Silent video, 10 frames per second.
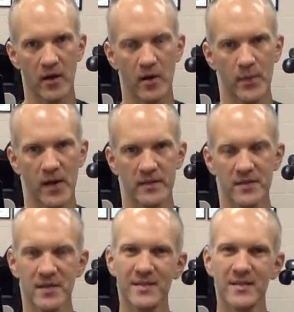They are
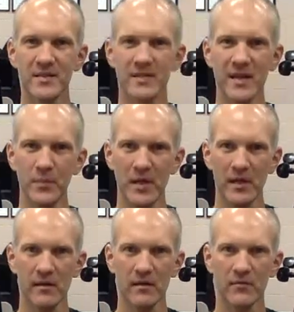practicing
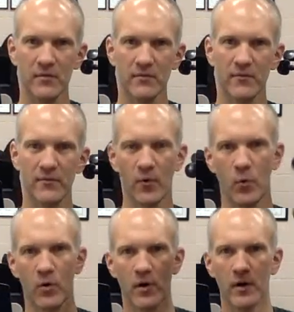skipping from
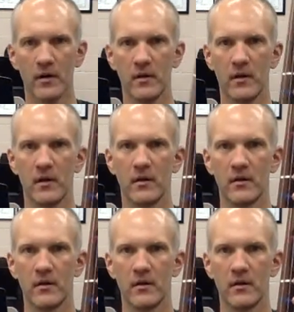4